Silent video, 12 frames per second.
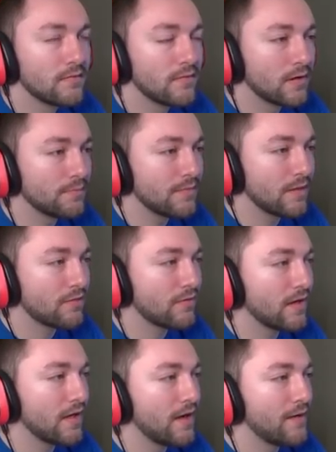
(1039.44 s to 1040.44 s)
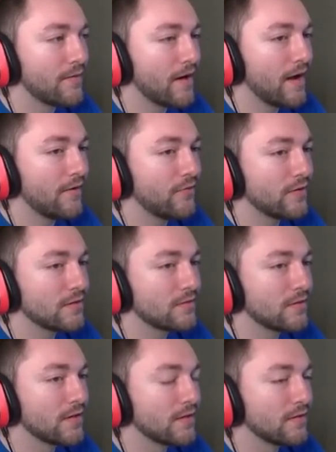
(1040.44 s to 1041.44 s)
We're up to 3 a.m. We're halfway
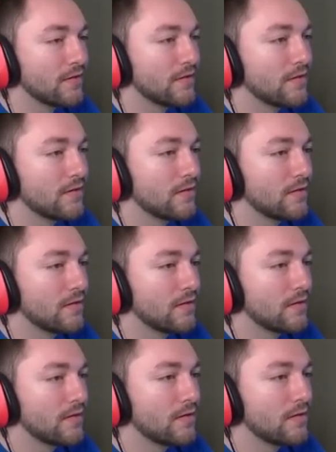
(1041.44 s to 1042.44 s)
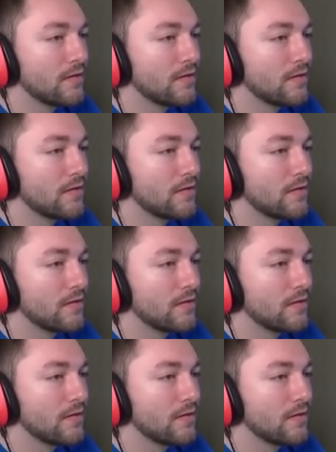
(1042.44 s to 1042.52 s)
through. Mm.